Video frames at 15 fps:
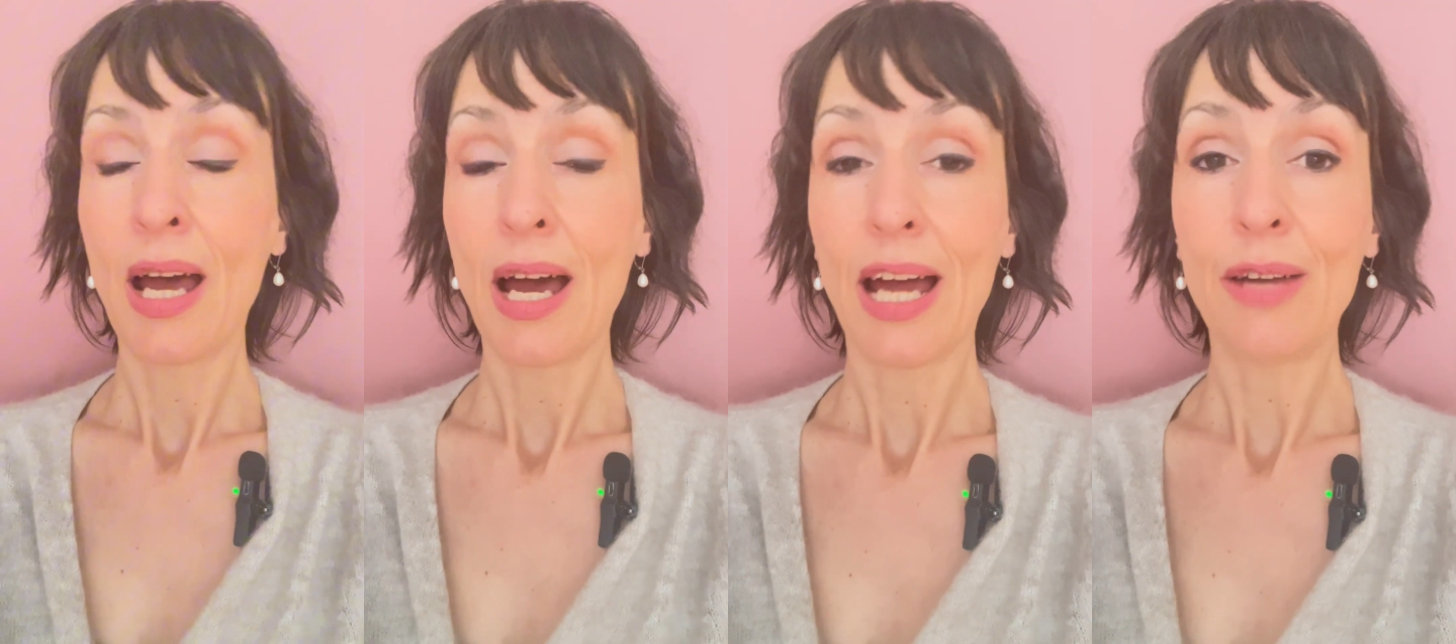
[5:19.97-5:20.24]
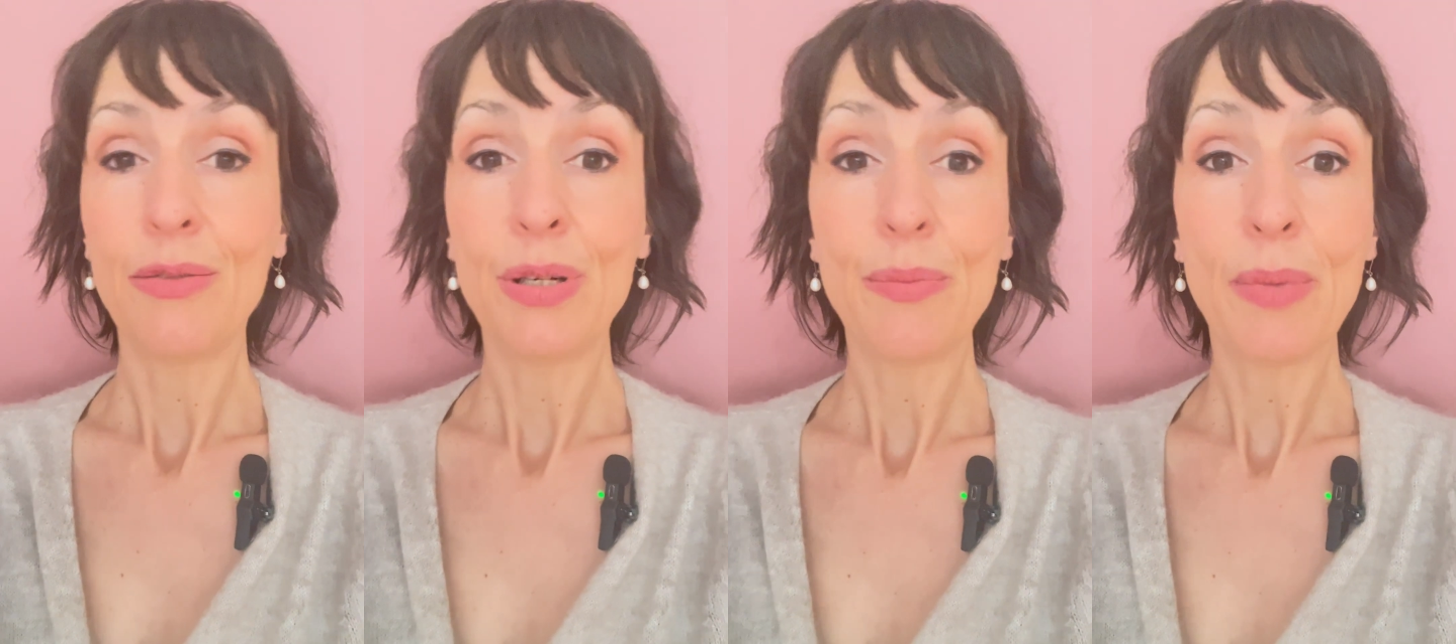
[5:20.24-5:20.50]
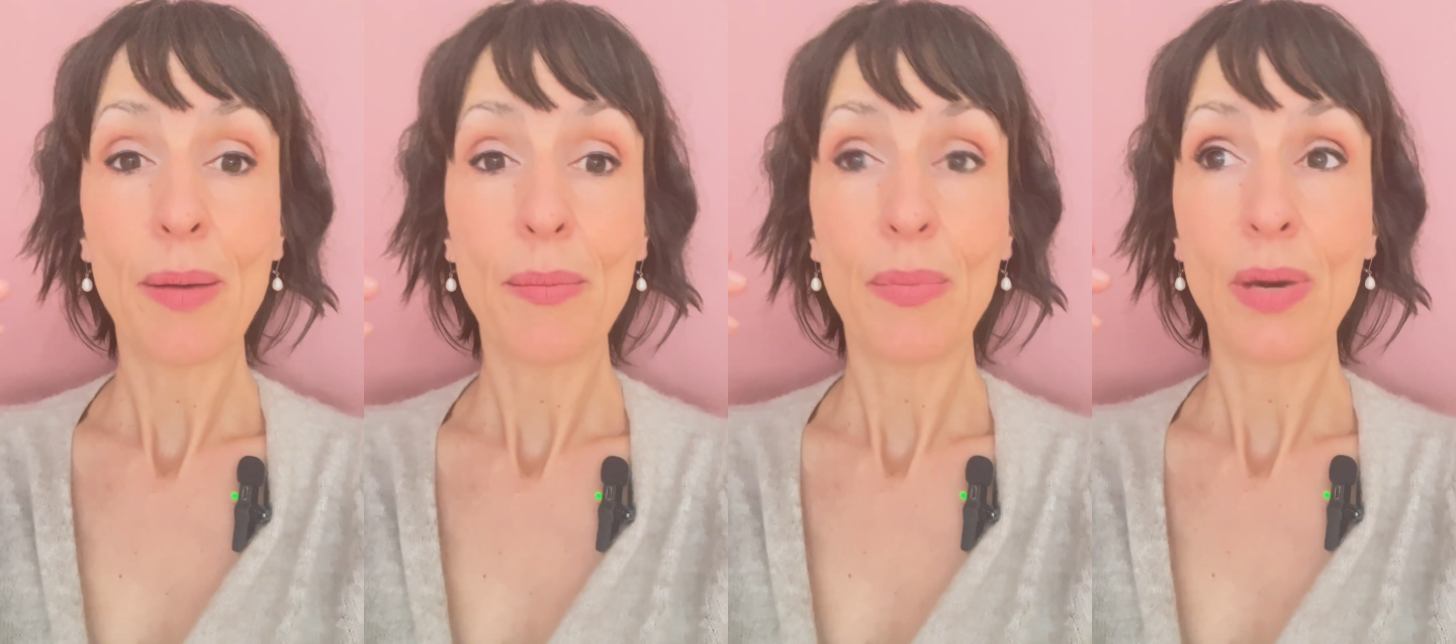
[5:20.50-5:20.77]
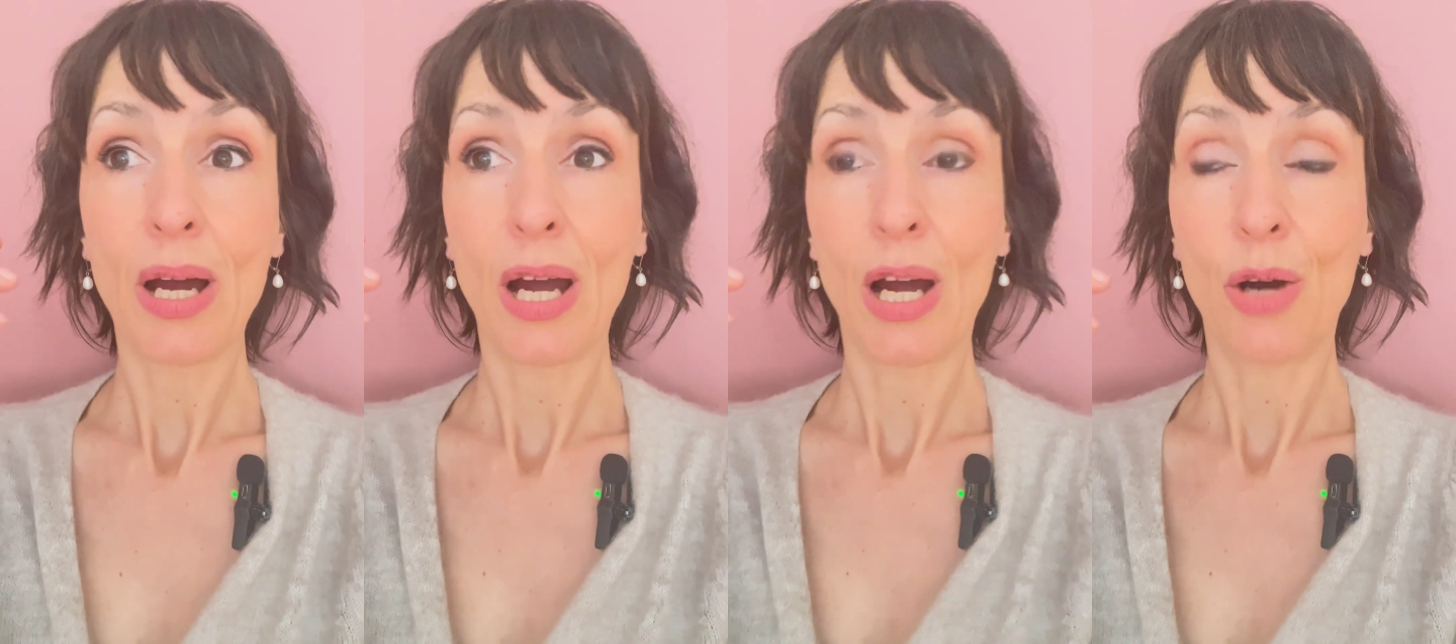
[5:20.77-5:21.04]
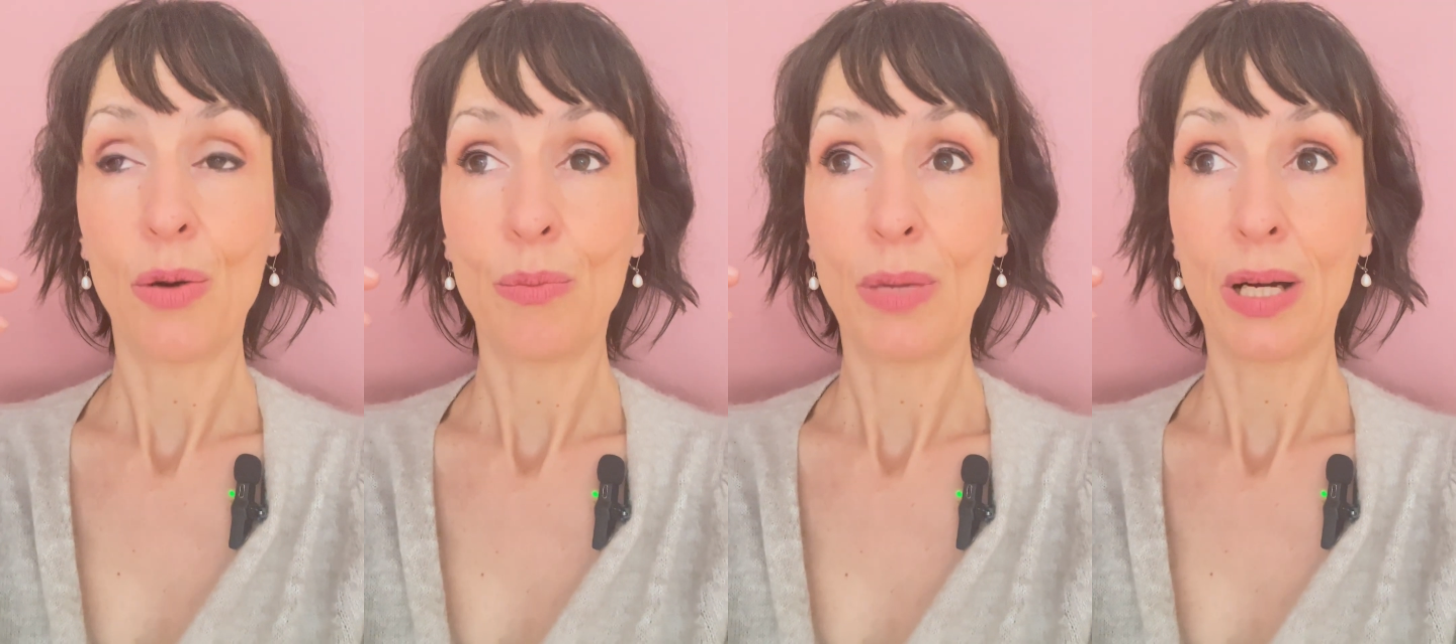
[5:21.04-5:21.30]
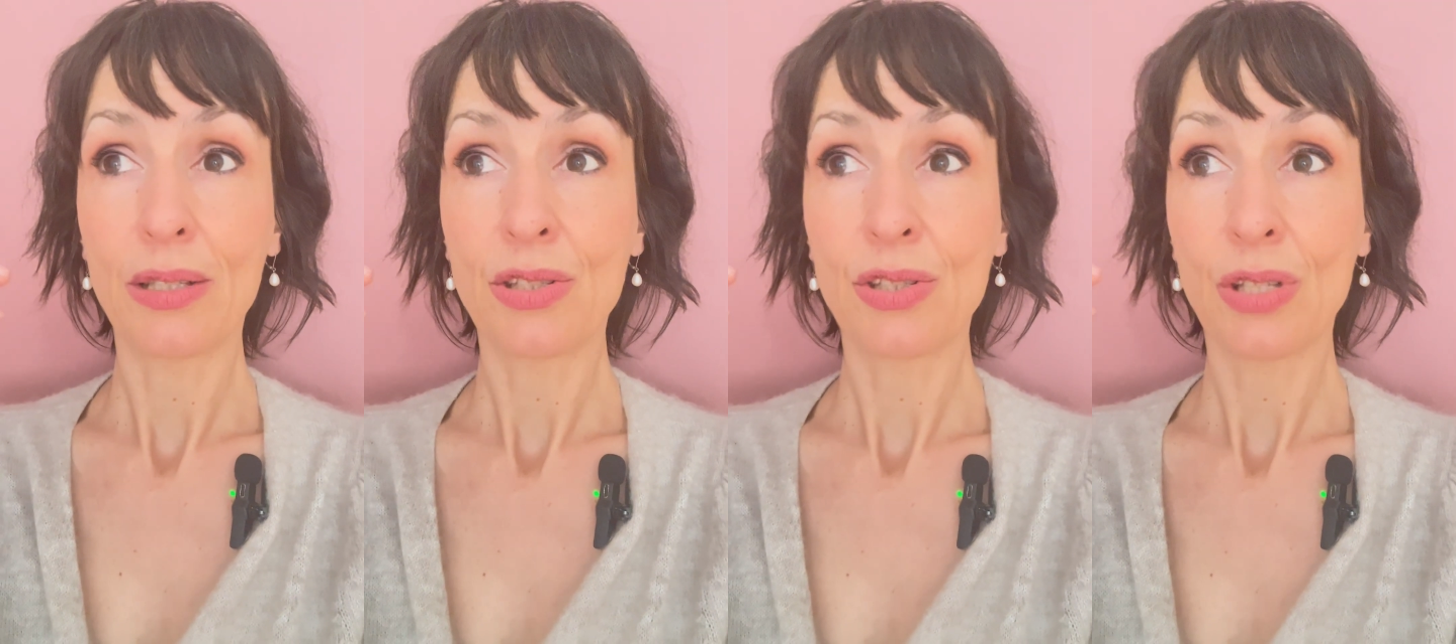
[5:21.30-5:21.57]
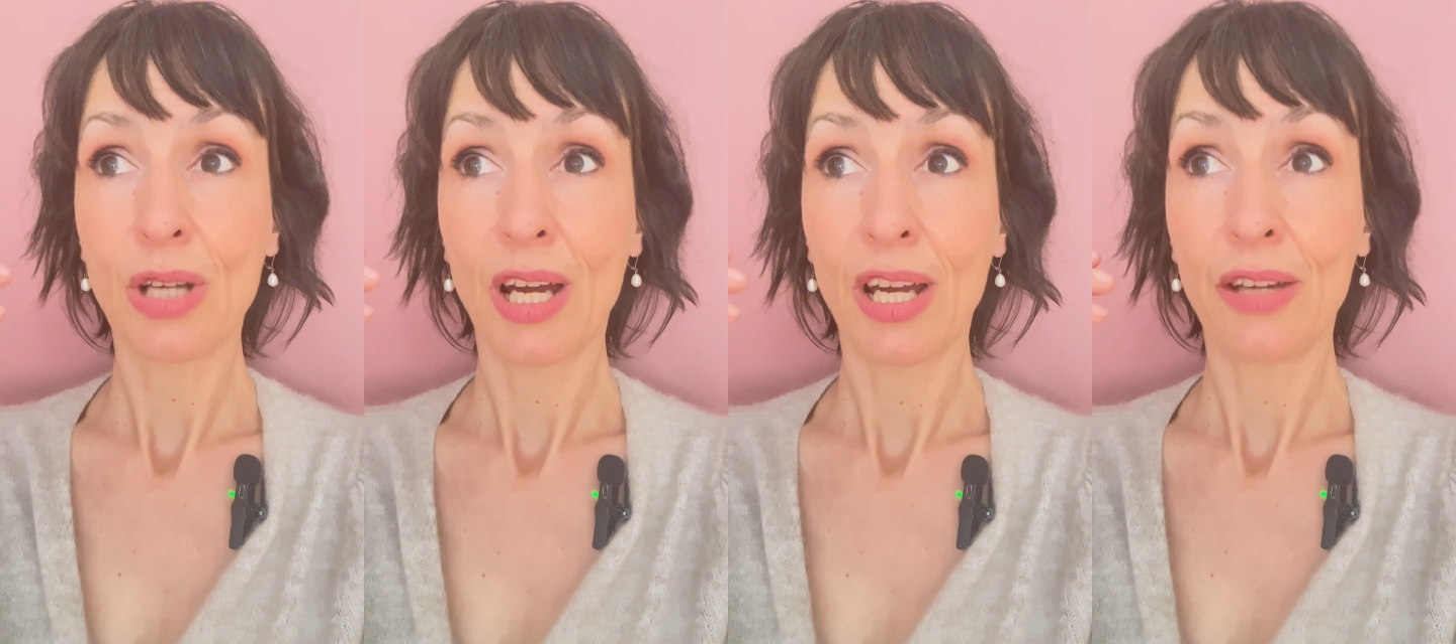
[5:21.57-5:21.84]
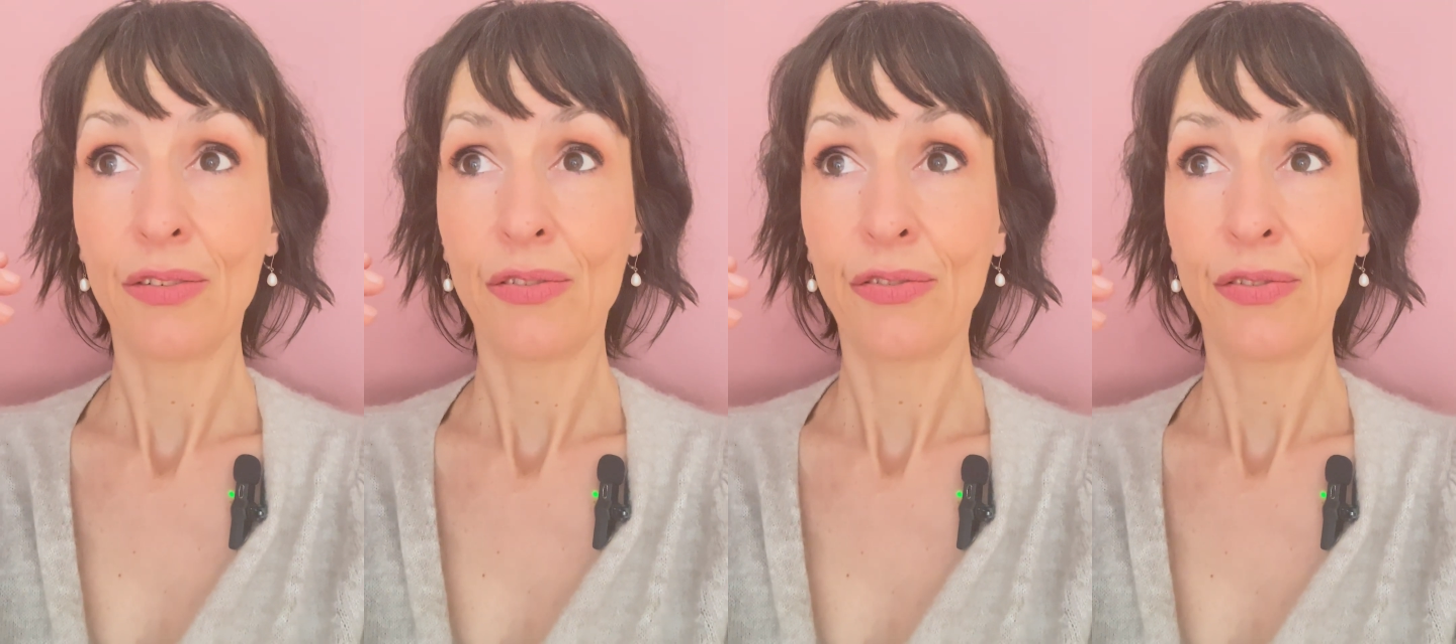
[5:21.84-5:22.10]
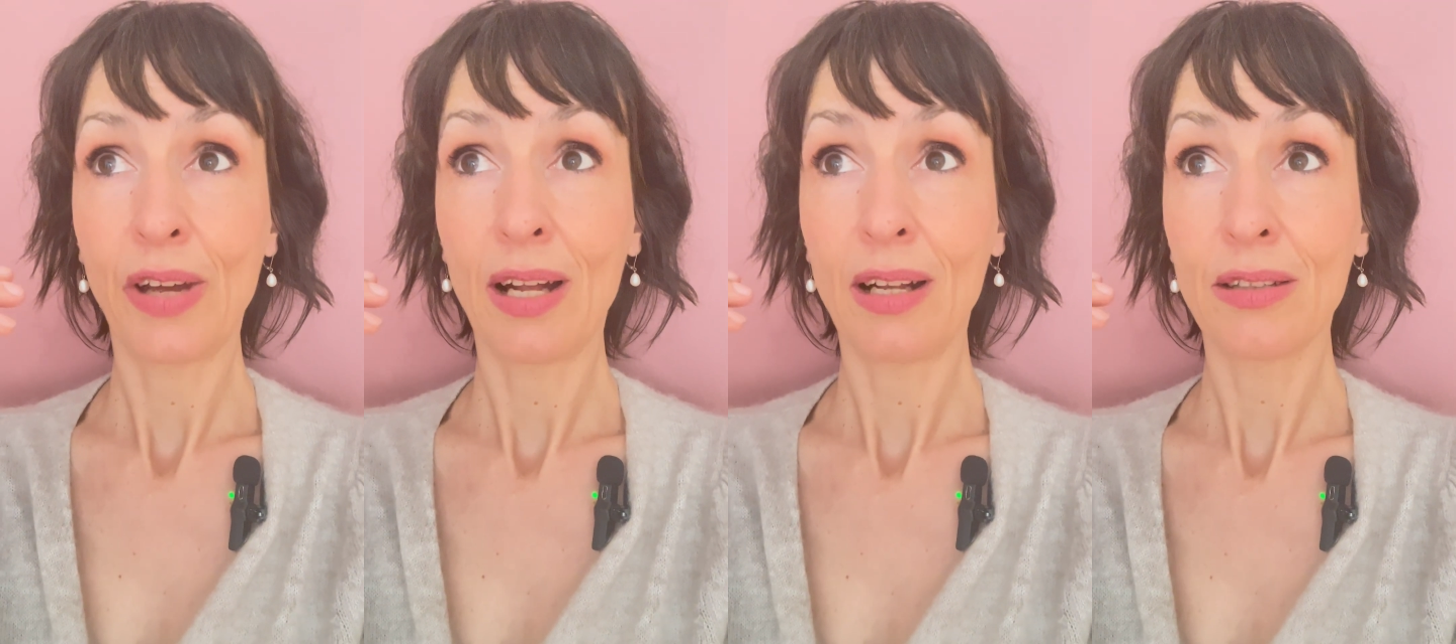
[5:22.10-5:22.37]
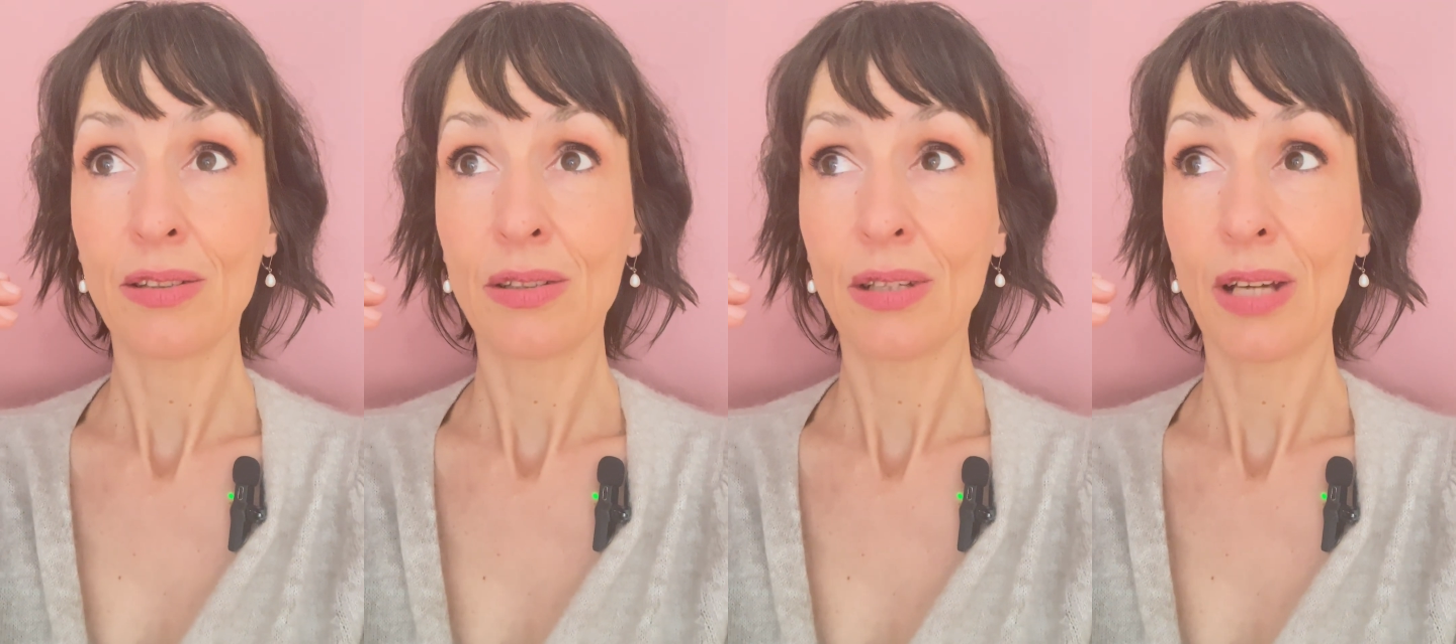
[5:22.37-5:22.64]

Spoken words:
I remember how much I felt